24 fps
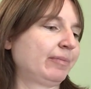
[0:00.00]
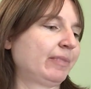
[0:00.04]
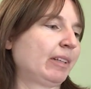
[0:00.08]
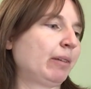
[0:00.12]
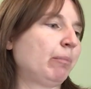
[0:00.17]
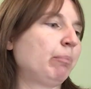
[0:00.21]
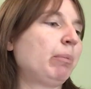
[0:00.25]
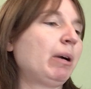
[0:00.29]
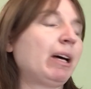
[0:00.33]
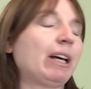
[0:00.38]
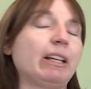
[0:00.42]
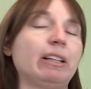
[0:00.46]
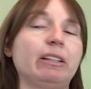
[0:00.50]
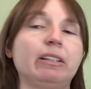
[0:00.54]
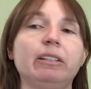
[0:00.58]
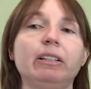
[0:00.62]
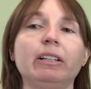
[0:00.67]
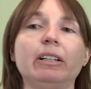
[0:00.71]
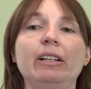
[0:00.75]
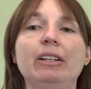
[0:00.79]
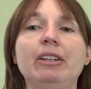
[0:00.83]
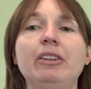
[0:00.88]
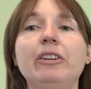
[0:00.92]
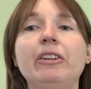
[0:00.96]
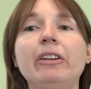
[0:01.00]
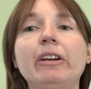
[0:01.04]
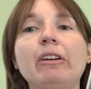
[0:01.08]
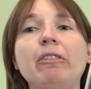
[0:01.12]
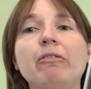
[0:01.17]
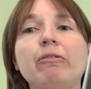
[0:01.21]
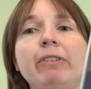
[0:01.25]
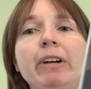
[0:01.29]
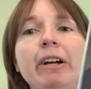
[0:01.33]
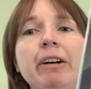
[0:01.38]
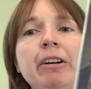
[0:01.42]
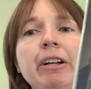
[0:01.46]
But they're
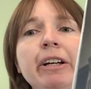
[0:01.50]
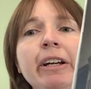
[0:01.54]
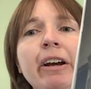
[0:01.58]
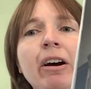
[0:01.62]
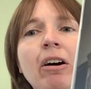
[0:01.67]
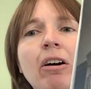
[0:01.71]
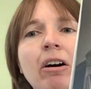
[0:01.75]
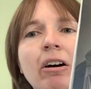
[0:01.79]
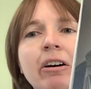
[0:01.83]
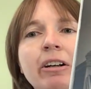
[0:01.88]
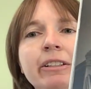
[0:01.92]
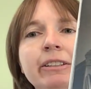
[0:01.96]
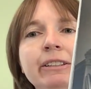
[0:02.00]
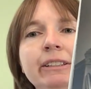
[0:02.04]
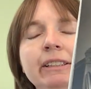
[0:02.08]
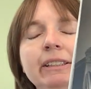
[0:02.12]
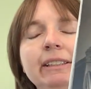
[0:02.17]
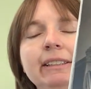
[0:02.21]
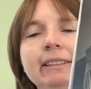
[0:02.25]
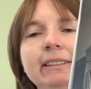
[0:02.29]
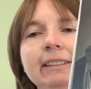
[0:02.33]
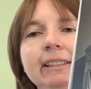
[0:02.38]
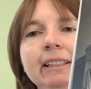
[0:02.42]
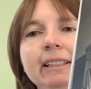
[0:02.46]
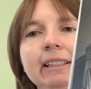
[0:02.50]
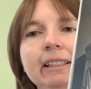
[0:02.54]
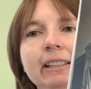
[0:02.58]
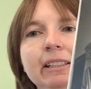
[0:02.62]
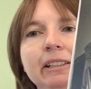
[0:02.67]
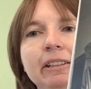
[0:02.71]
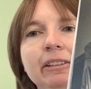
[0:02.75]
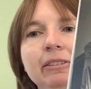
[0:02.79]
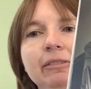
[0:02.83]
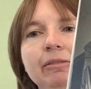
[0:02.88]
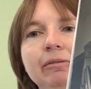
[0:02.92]
very hard to see.